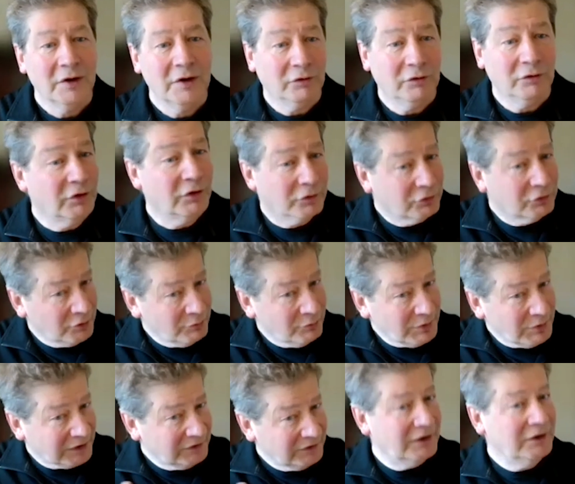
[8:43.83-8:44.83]
So there's going to
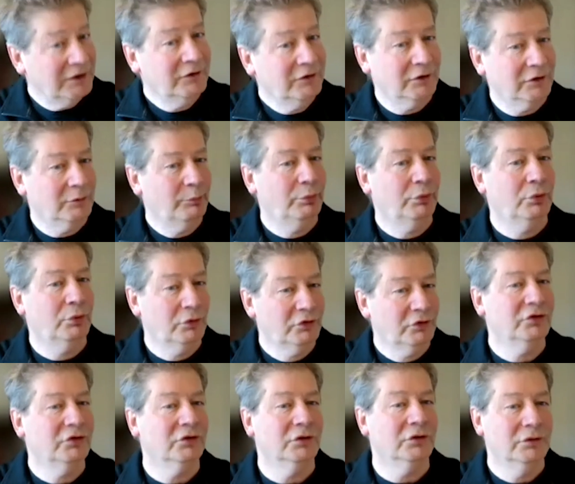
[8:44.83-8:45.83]
be a data
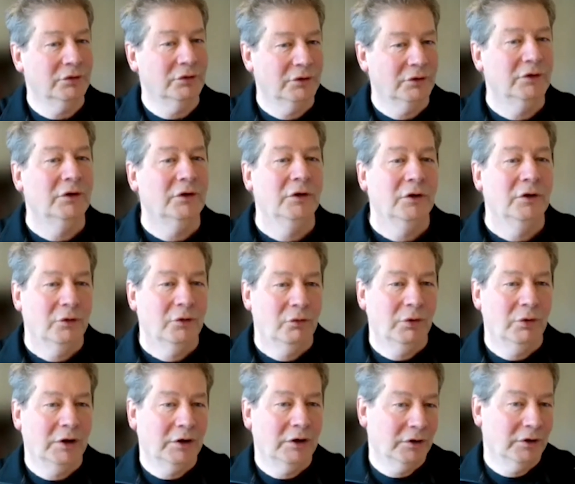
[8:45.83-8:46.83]
portal
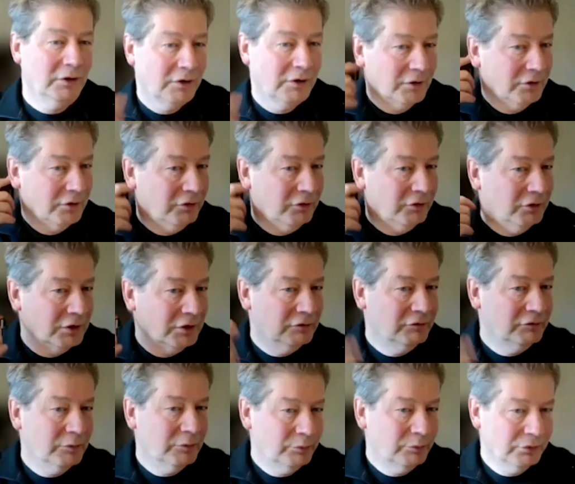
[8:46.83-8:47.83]
where you kind of
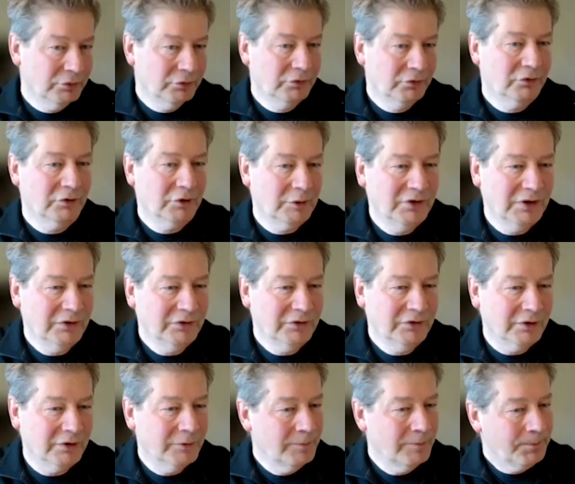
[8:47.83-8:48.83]
upload the
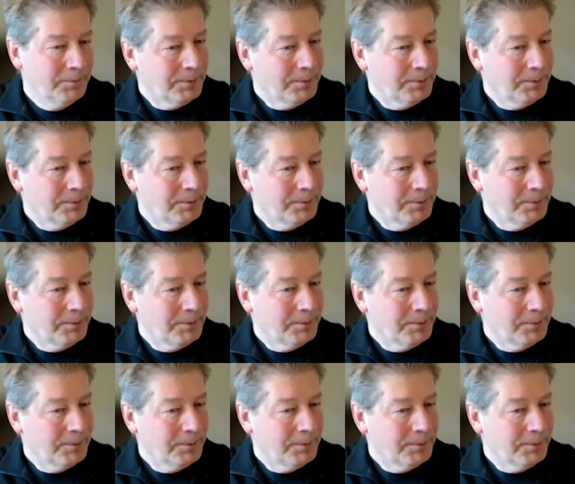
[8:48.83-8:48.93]
data.